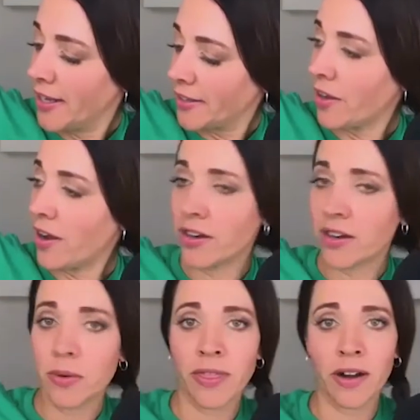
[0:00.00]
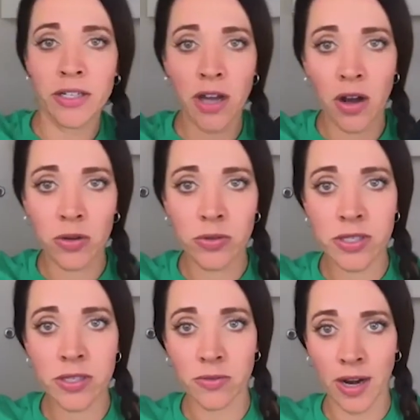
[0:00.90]
laundry with our
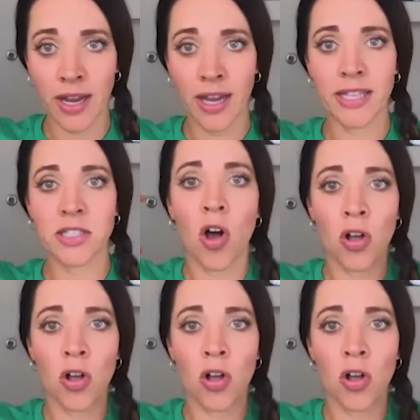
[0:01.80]
toes, right? It's all